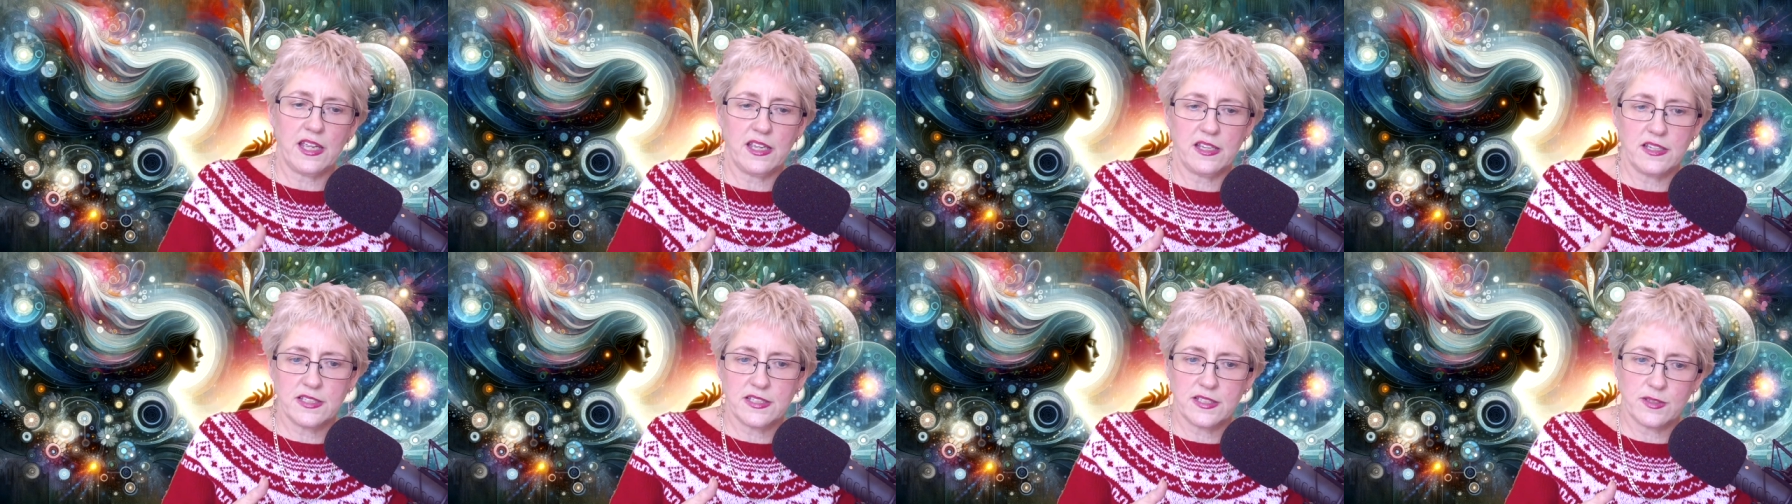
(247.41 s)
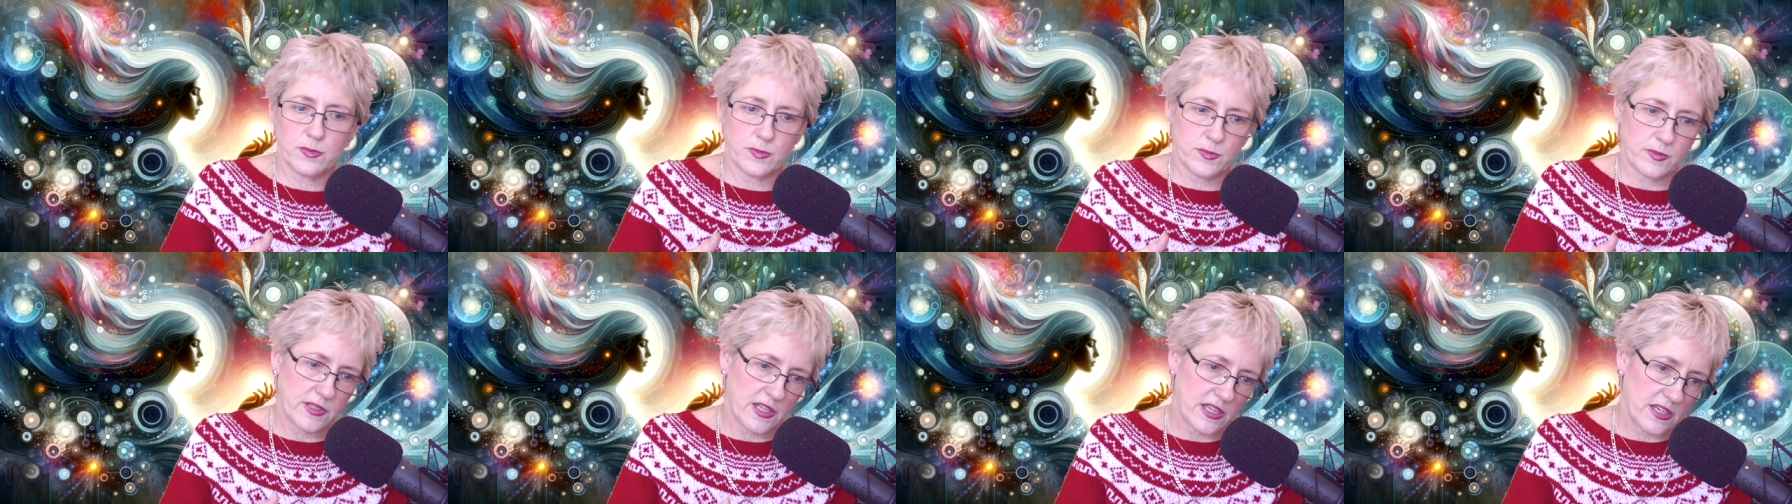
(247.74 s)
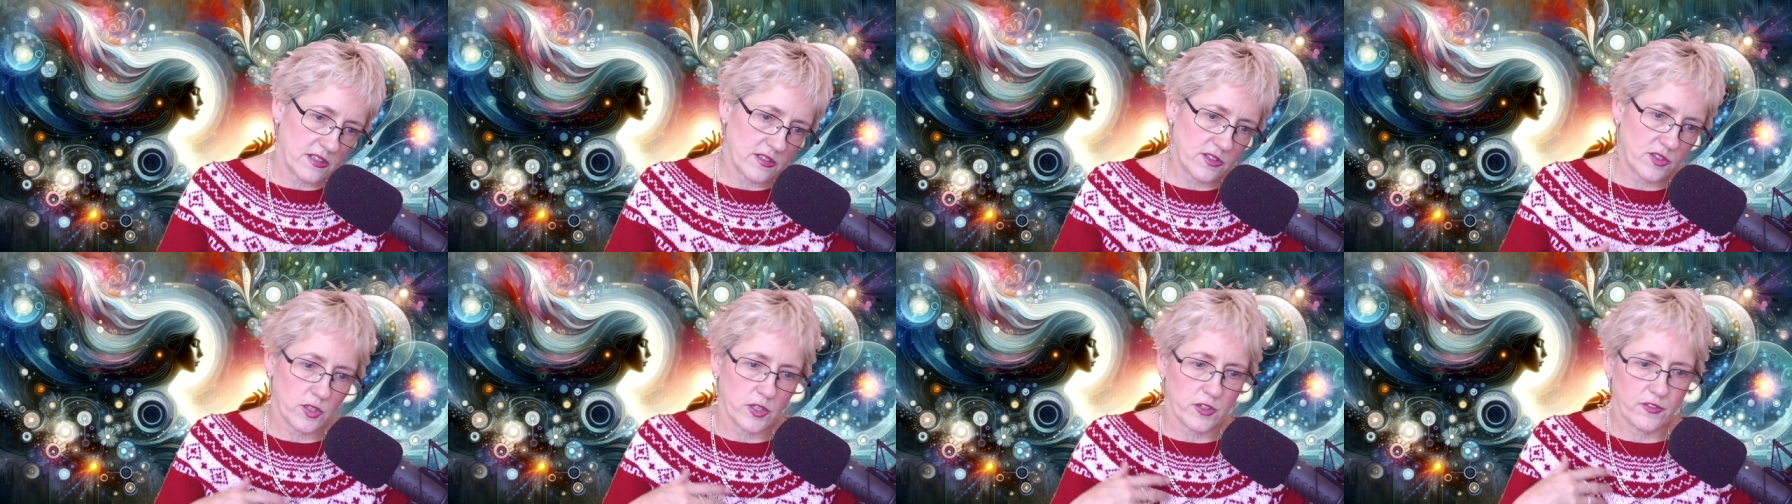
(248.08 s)
here's
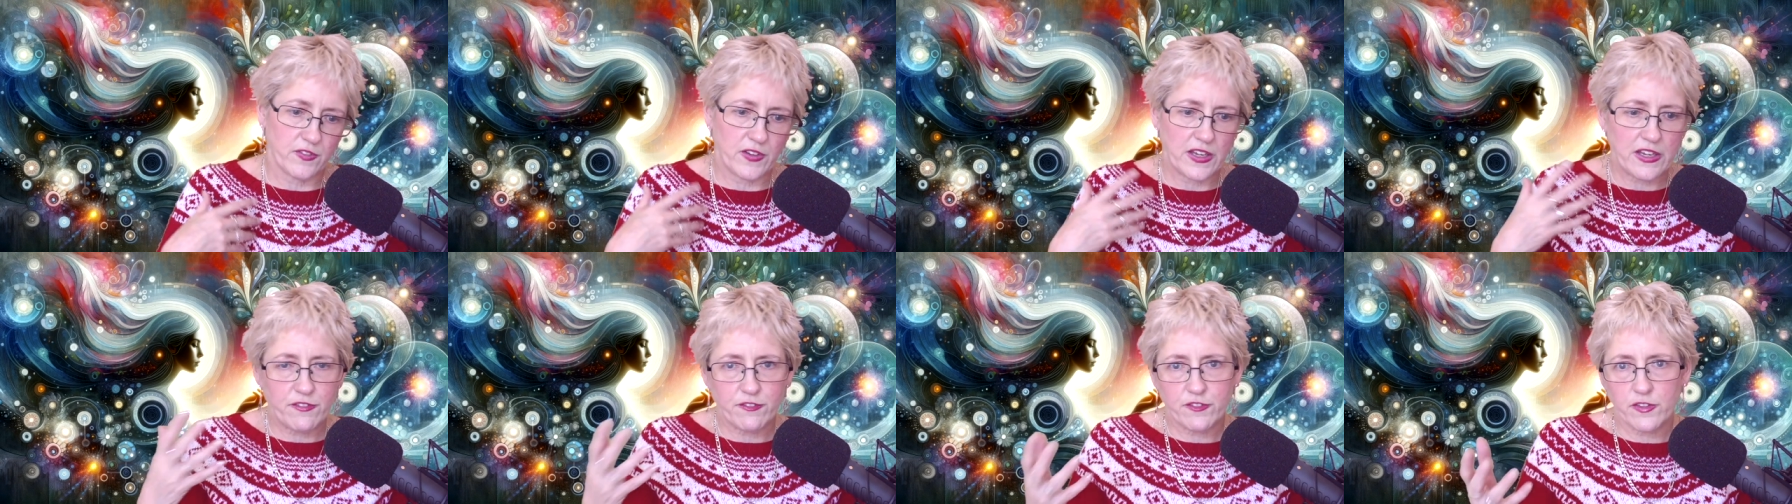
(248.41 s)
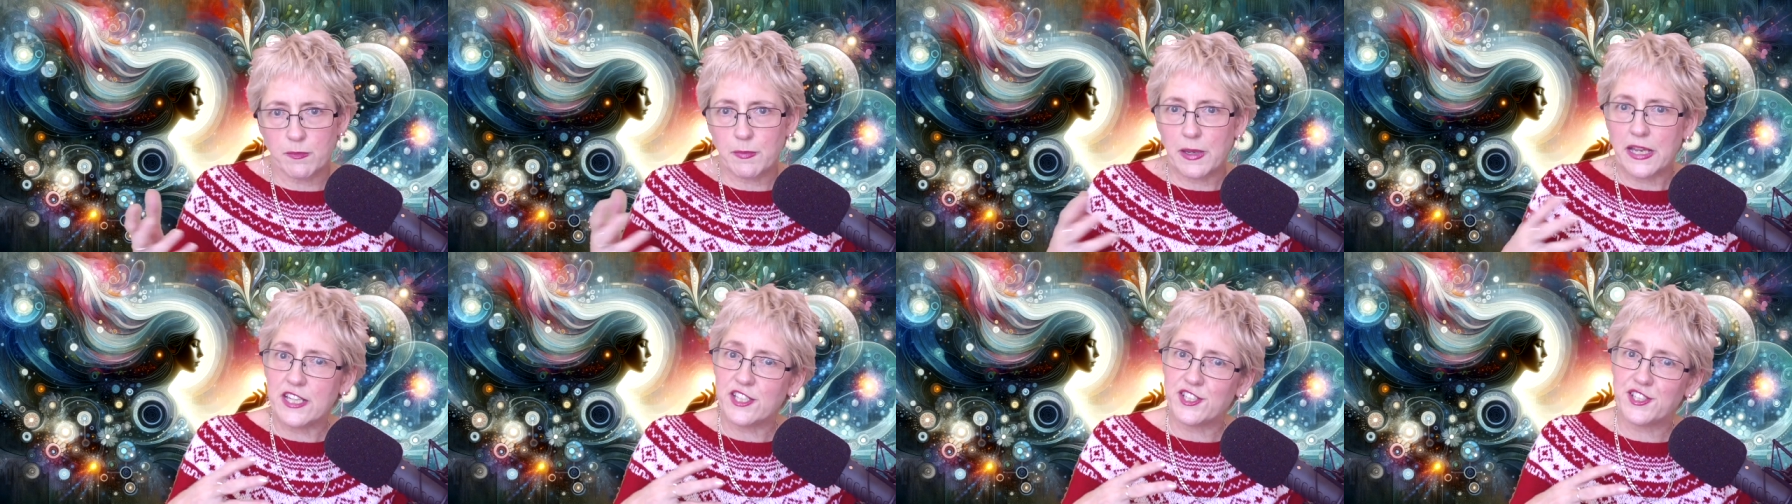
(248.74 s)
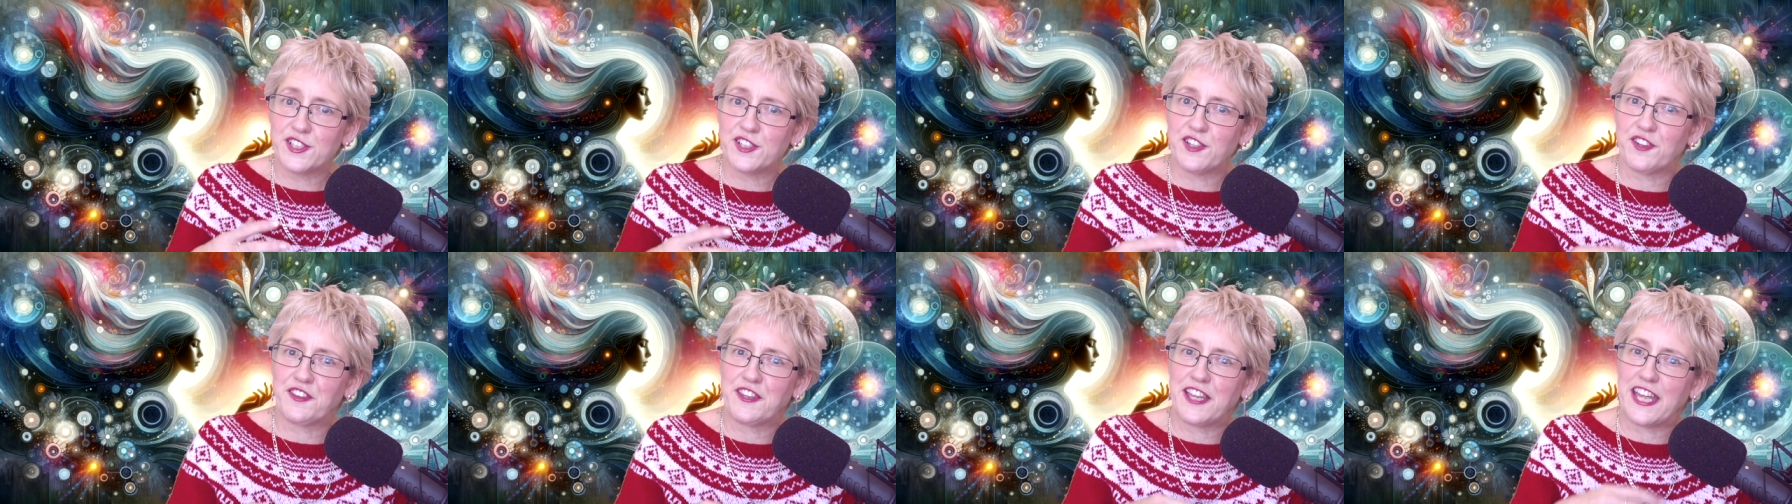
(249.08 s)
their sort of
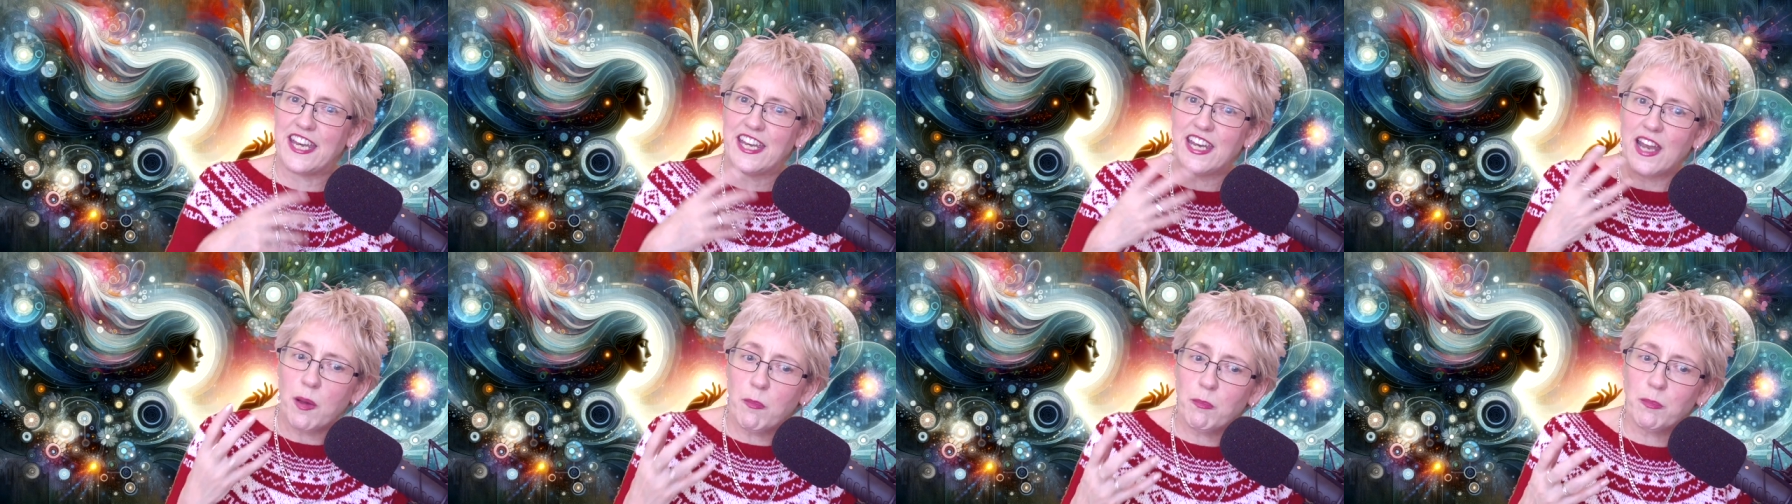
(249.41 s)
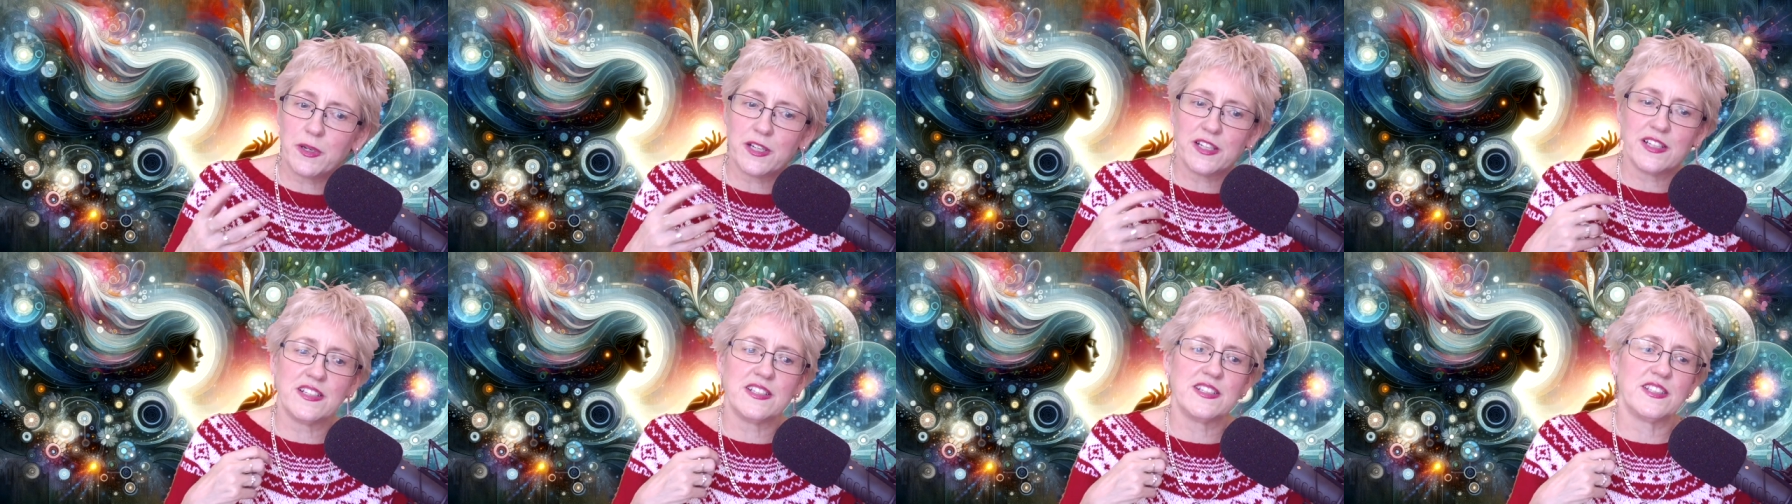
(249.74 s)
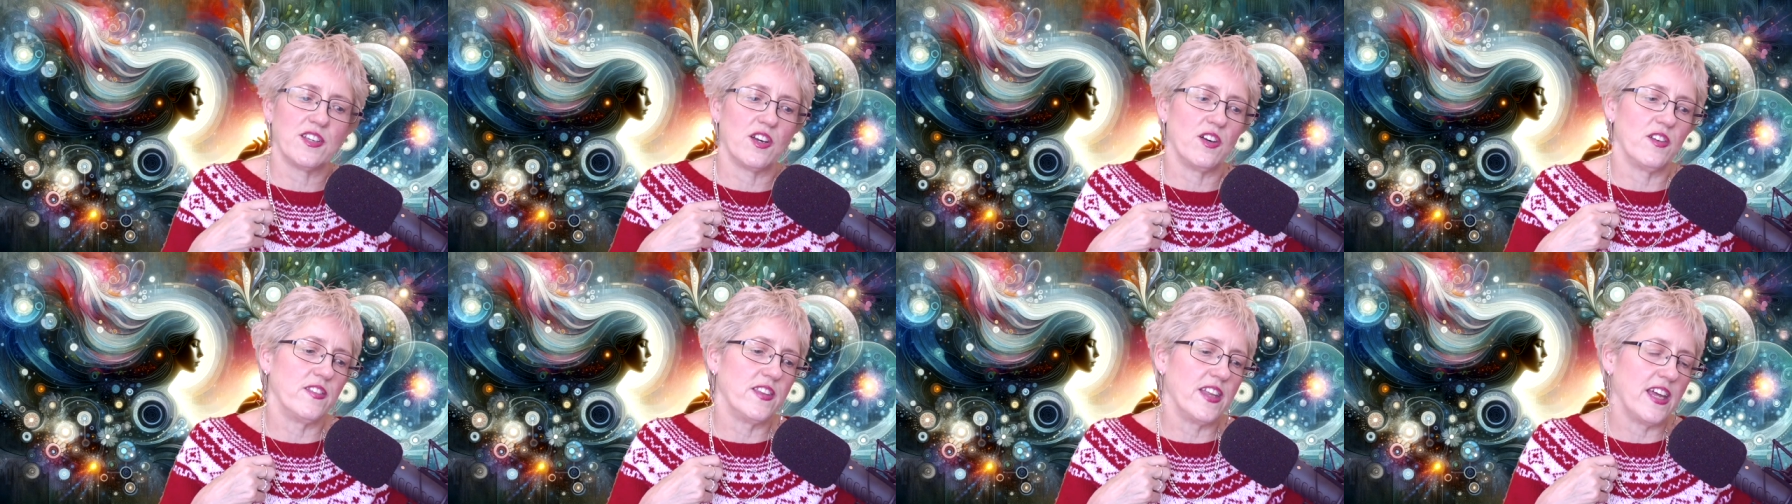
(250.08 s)
information on their
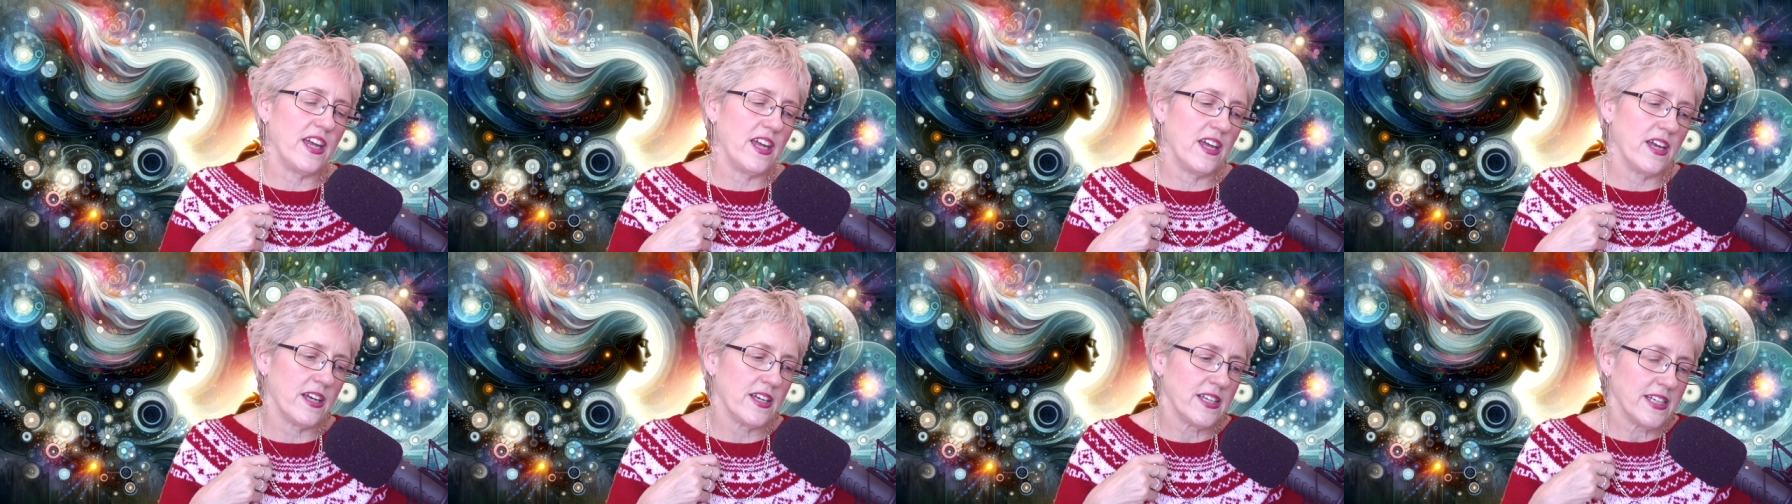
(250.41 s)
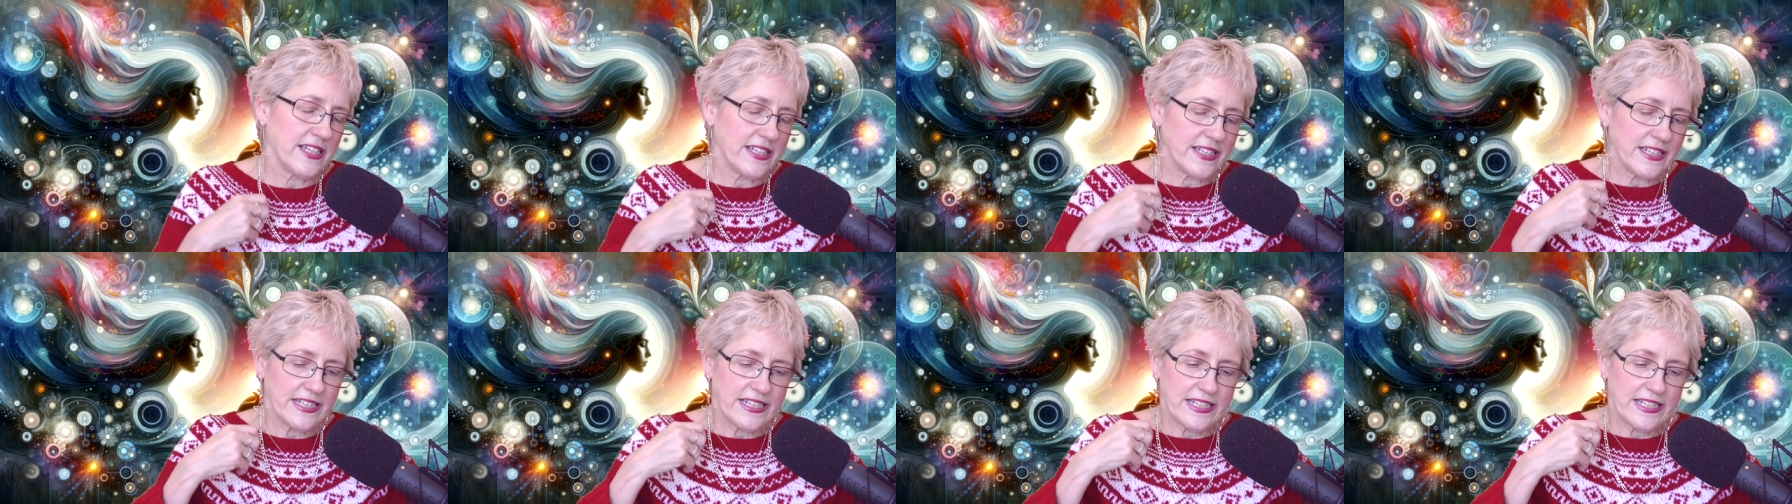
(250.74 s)
numbers, on their